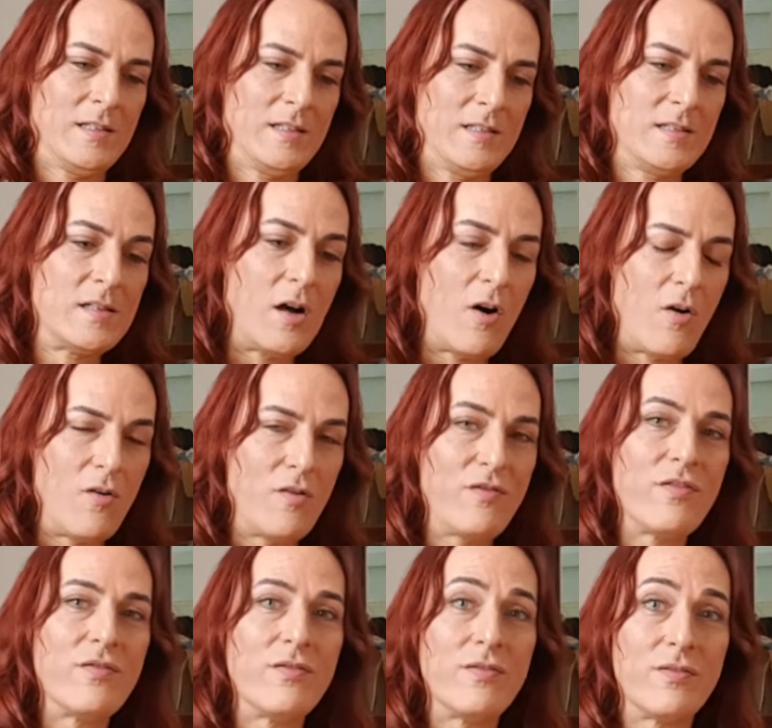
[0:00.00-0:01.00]
So,
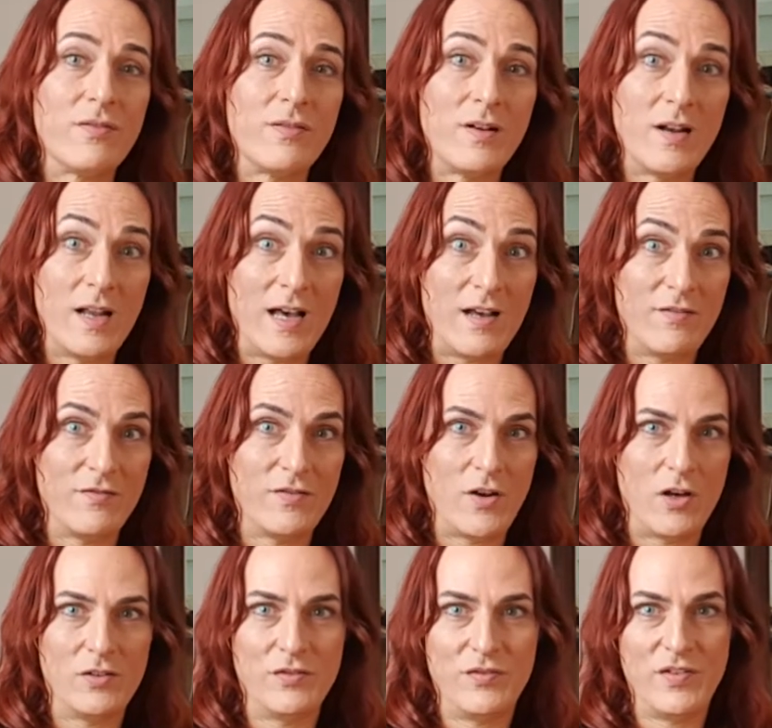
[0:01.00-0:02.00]
love,
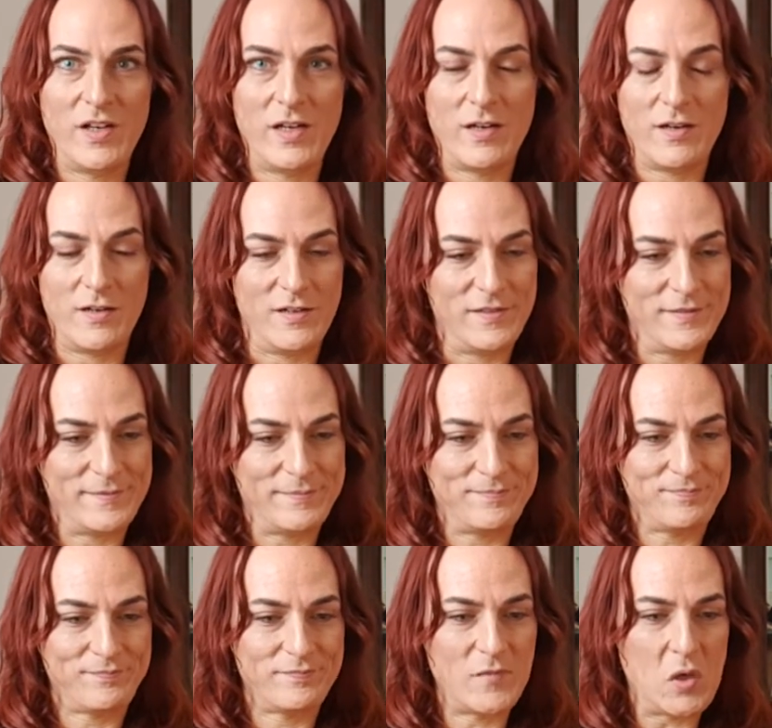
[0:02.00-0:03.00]
not fear.
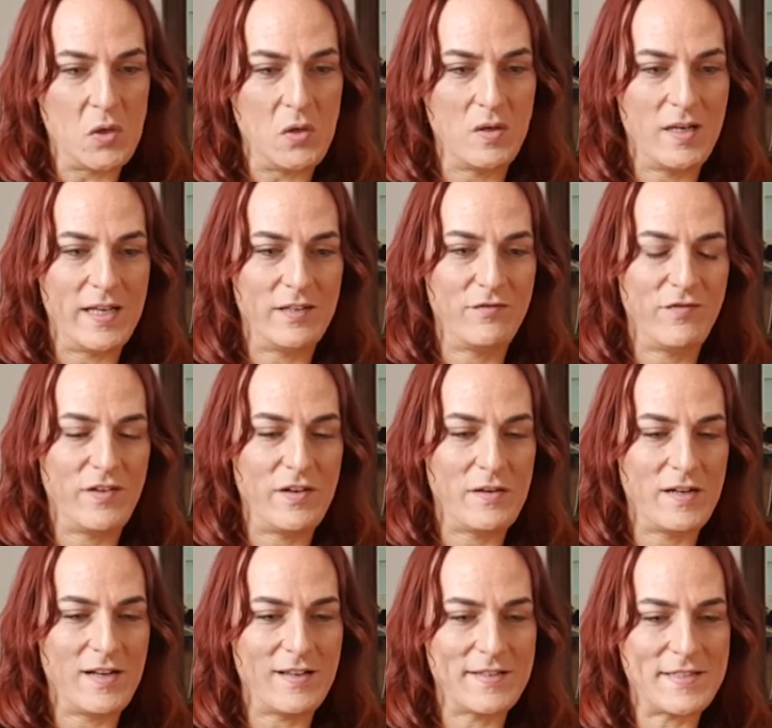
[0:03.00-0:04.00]
Don't let fear
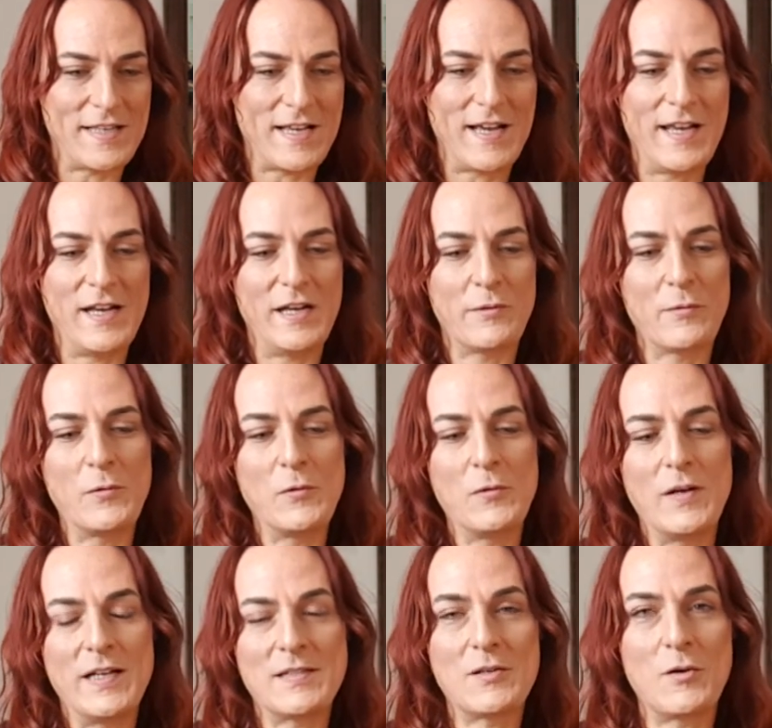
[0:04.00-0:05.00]
and anxiety rule.
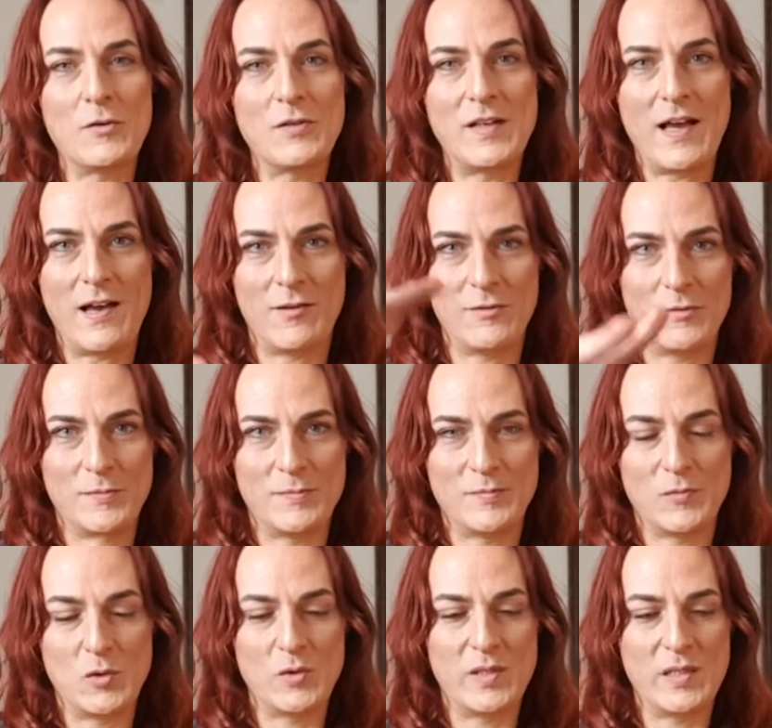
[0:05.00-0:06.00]
Let's go down
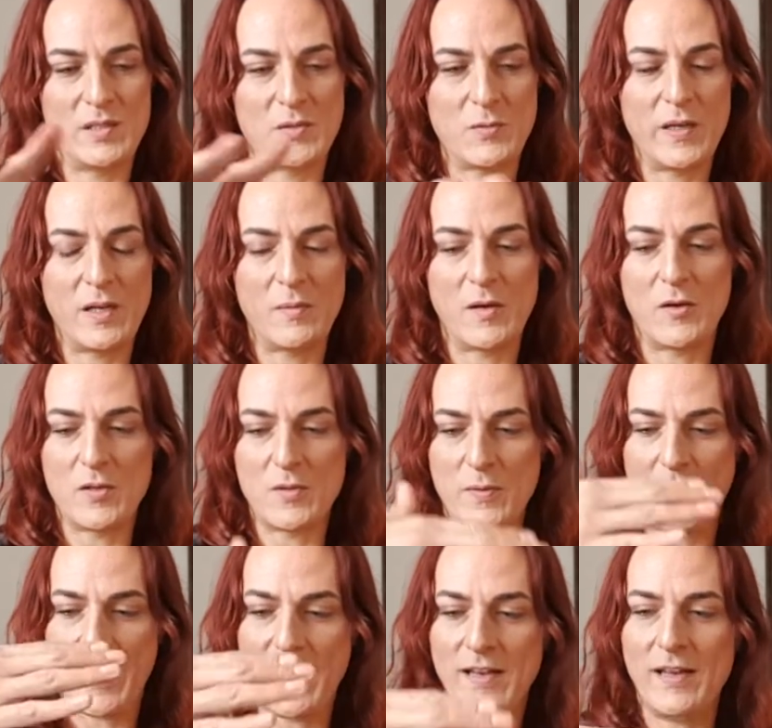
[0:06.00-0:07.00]
to this week, because
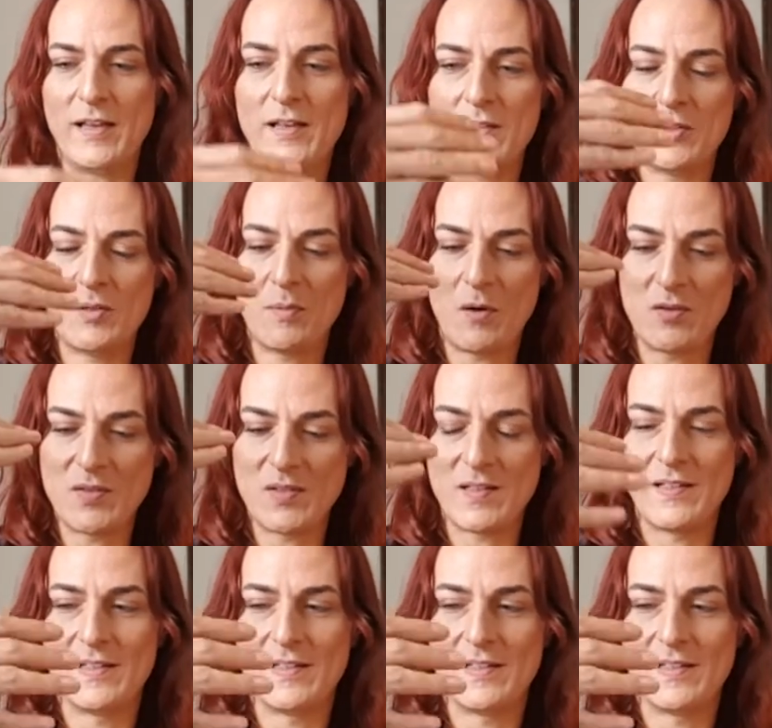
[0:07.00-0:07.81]
we're heading into the most